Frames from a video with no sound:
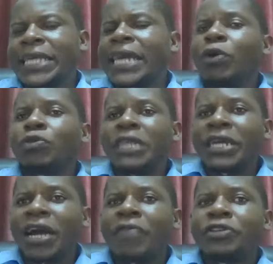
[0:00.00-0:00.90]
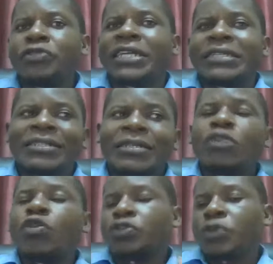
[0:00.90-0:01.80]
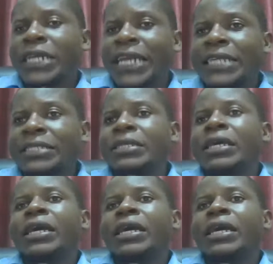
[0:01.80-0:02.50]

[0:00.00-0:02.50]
And I would encourage you that go to class.